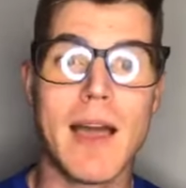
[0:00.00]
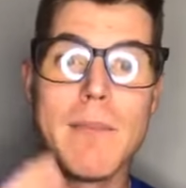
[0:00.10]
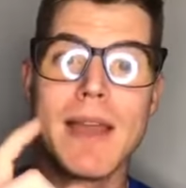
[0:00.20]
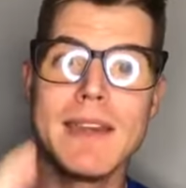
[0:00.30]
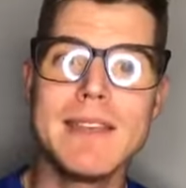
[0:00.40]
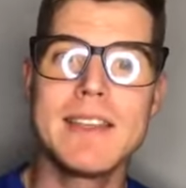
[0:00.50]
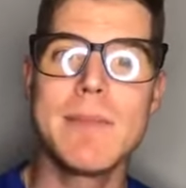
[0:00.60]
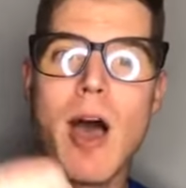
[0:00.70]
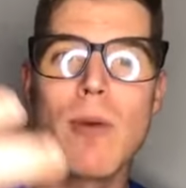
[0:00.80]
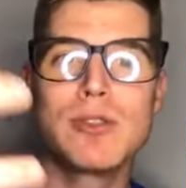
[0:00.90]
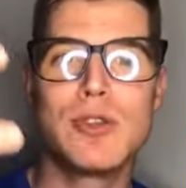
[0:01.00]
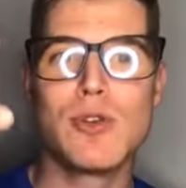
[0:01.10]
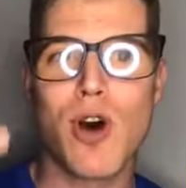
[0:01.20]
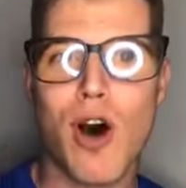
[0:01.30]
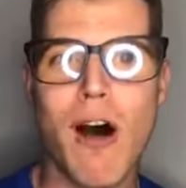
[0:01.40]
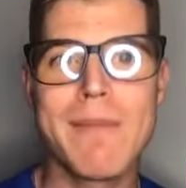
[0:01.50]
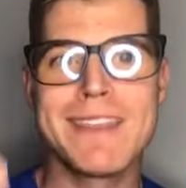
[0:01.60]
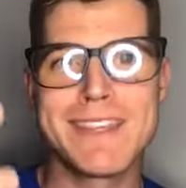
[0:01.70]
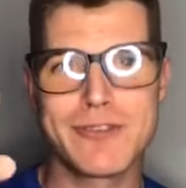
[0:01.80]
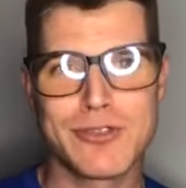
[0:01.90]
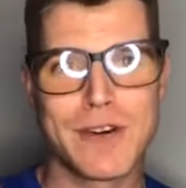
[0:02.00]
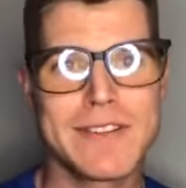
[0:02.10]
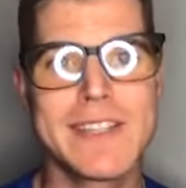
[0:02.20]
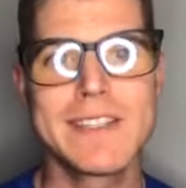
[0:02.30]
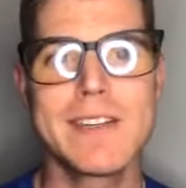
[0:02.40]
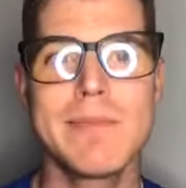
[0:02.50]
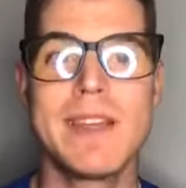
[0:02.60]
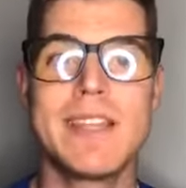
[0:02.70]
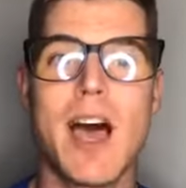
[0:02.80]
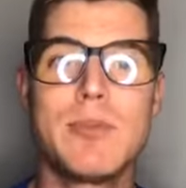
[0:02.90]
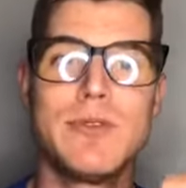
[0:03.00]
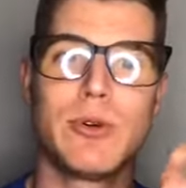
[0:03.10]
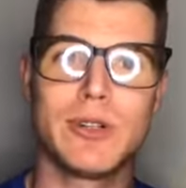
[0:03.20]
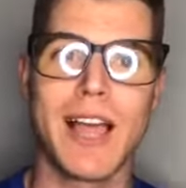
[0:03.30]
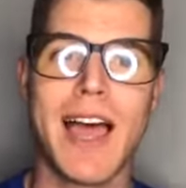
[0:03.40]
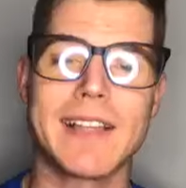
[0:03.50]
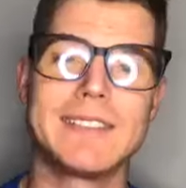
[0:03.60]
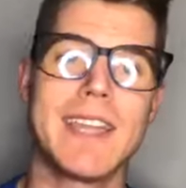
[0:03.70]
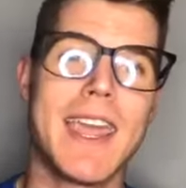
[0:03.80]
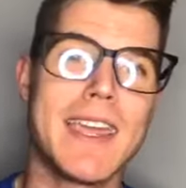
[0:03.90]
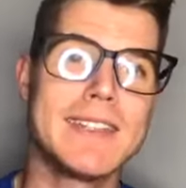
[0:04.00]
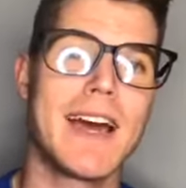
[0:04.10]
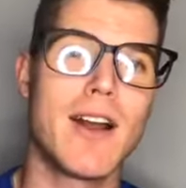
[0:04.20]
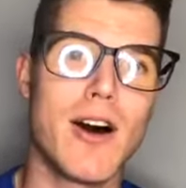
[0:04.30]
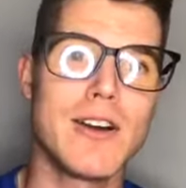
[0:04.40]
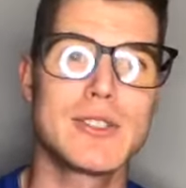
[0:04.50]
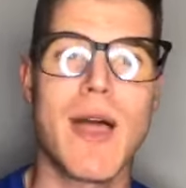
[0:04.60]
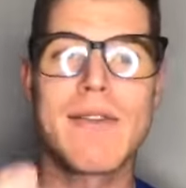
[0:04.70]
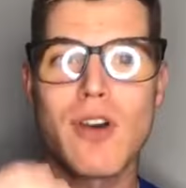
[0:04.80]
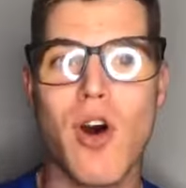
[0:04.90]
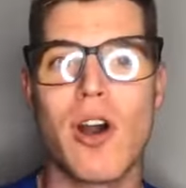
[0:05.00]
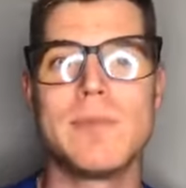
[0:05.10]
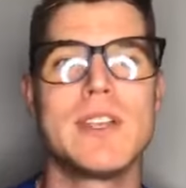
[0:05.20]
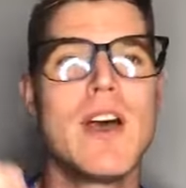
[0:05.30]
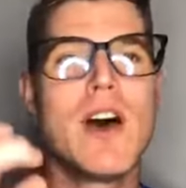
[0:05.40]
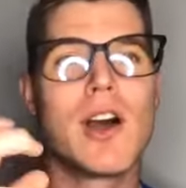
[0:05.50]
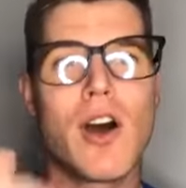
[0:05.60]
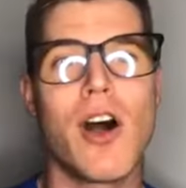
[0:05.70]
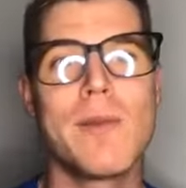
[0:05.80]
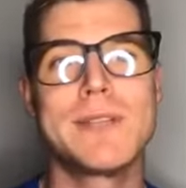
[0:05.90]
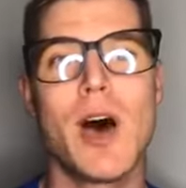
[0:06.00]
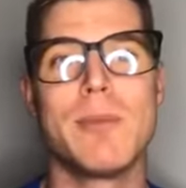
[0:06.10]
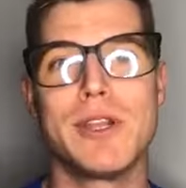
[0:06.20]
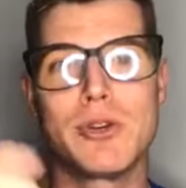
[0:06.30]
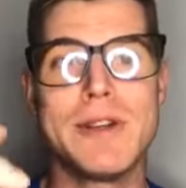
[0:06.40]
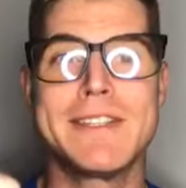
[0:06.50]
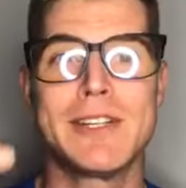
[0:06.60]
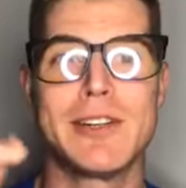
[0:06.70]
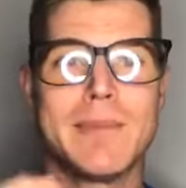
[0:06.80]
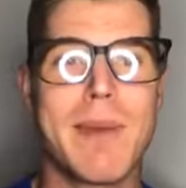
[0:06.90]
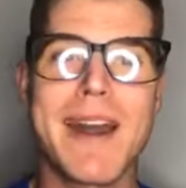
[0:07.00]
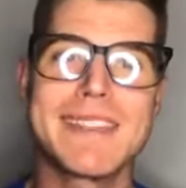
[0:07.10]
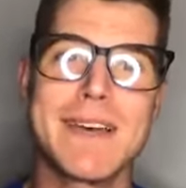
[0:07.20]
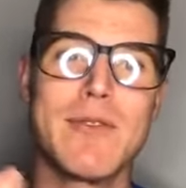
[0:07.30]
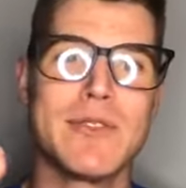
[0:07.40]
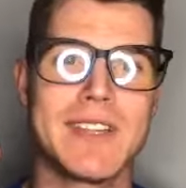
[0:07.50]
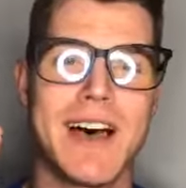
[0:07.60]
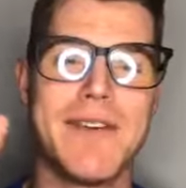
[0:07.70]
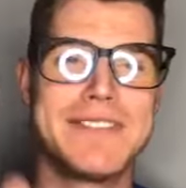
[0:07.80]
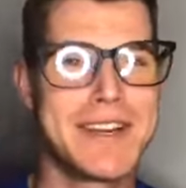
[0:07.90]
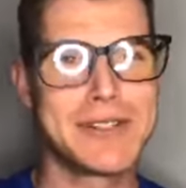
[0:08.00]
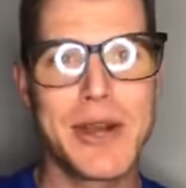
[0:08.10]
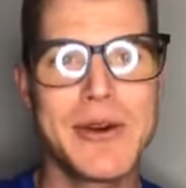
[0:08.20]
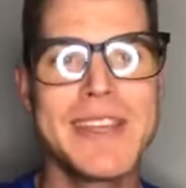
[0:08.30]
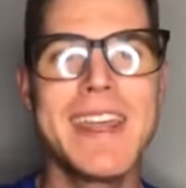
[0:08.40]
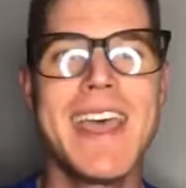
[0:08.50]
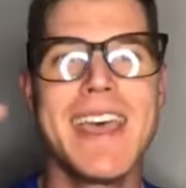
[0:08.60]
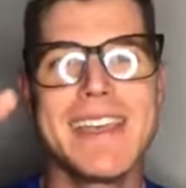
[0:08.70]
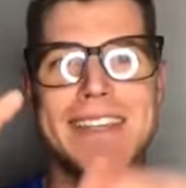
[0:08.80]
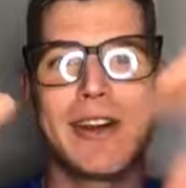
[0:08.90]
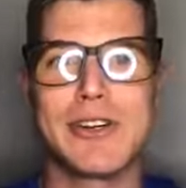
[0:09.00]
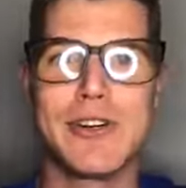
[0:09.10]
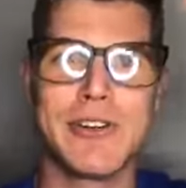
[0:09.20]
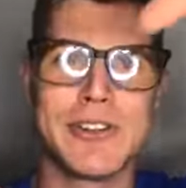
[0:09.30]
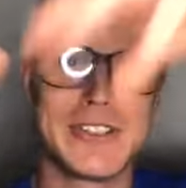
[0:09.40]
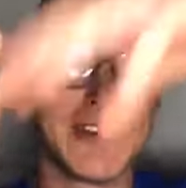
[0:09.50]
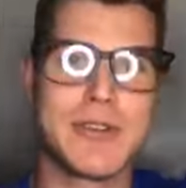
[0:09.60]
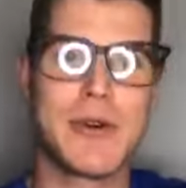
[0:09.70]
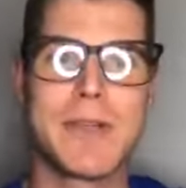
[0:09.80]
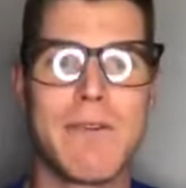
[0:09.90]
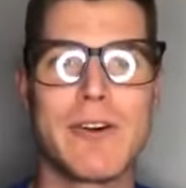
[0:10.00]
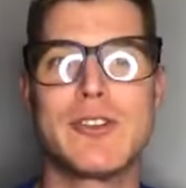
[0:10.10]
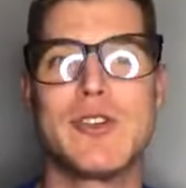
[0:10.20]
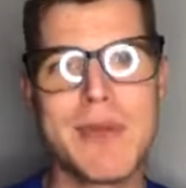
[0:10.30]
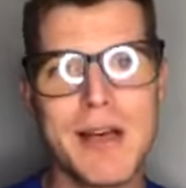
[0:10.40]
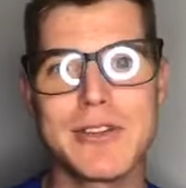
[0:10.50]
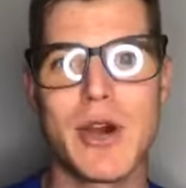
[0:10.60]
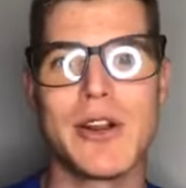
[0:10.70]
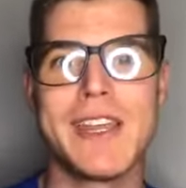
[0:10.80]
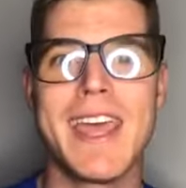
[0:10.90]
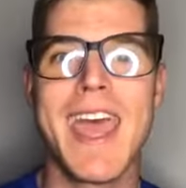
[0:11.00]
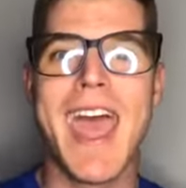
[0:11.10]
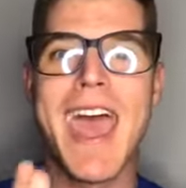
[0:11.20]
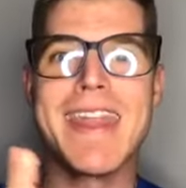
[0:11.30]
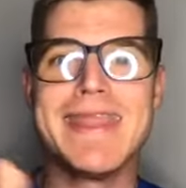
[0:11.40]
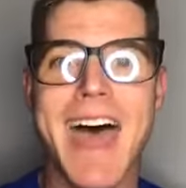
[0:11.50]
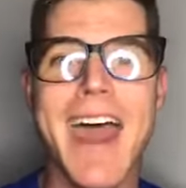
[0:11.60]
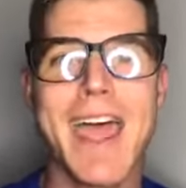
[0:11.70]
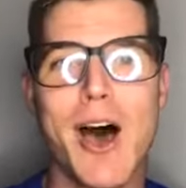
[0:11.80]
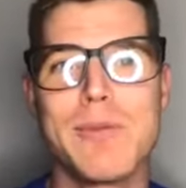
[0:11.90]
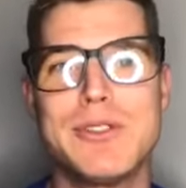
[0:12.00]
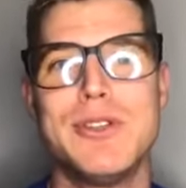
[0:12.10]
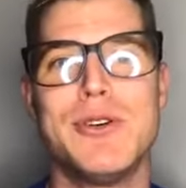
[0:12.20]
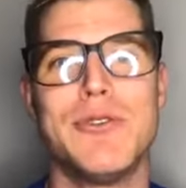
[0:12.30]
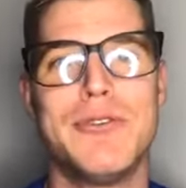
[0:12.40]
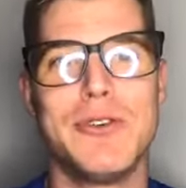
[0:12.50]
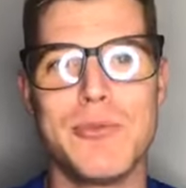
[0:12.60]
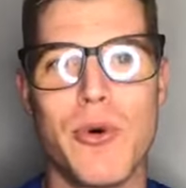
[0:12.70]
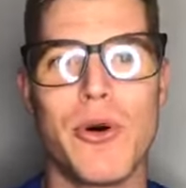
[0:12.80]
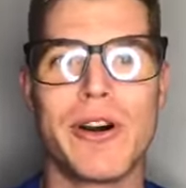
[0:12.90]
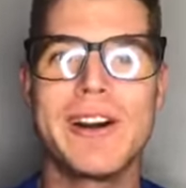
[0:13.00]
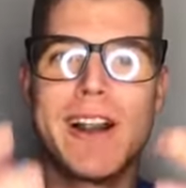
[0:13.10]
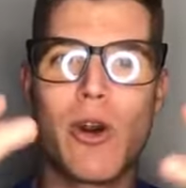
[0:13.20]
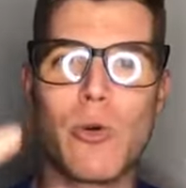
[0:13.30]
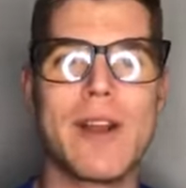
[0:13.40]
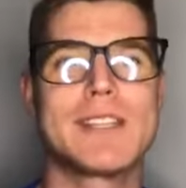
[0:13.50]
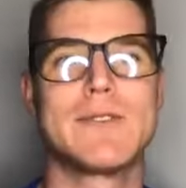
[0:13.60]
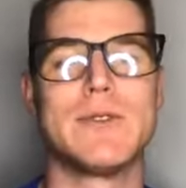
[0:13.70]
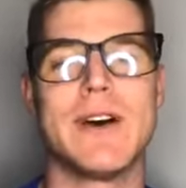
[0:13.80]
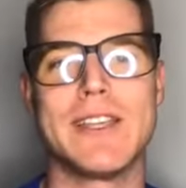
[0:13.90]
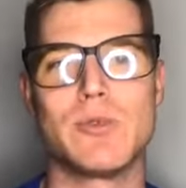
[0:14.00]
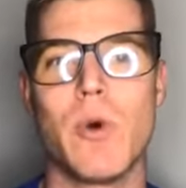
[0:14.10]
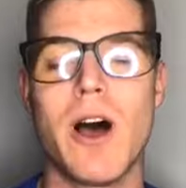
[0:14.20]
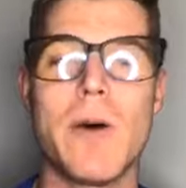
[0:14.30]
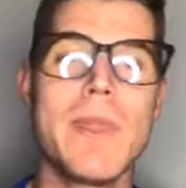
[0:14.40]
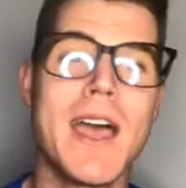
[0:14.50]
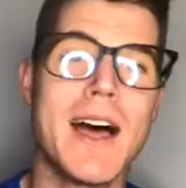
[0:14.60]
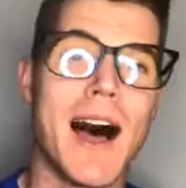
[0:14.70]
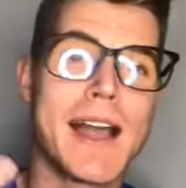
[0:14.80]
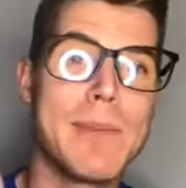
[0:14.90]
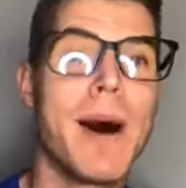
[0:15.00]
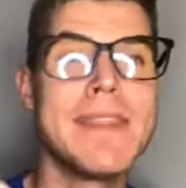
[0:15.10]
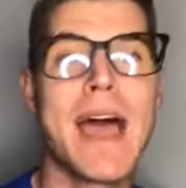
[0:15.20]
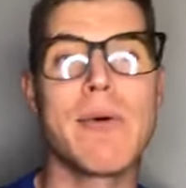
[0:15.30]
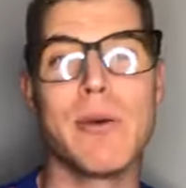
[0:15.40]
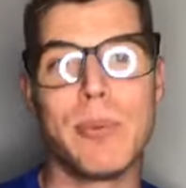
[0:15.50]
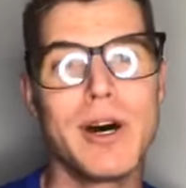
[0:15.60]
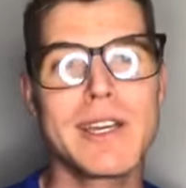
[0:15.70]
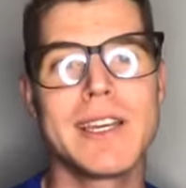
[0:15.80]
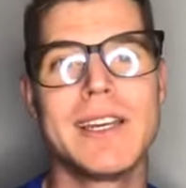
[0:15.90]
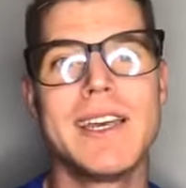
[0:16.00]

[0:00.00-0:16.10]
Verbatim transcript: Magnesium helps to calm the central nervous system and to help you feel relaxed. And I also have carbs. Carbs help increase your body's levels of serotonin. Serotonin, serotonin converts to melatonin, and that helps you feel more restful as well. I combine that with a book.